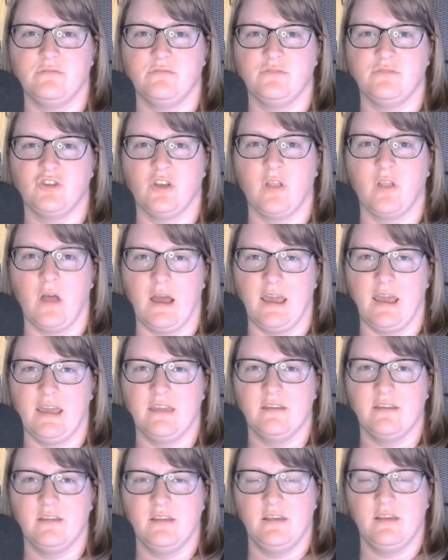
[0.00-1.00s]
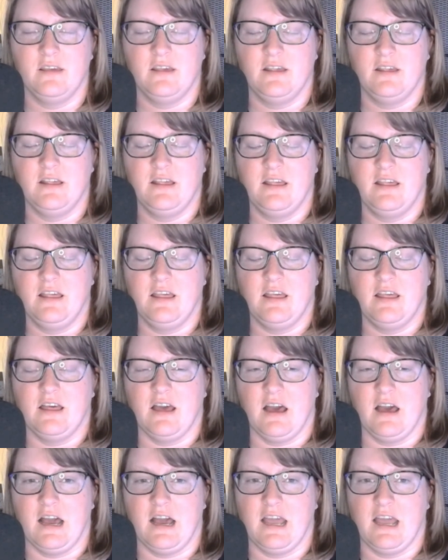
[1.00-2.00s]
July.
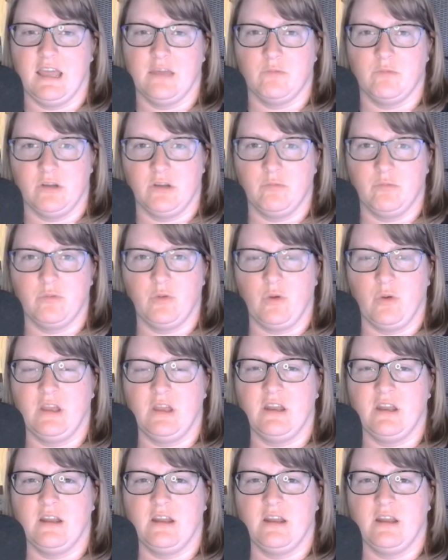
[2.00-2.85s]
I am unemployed.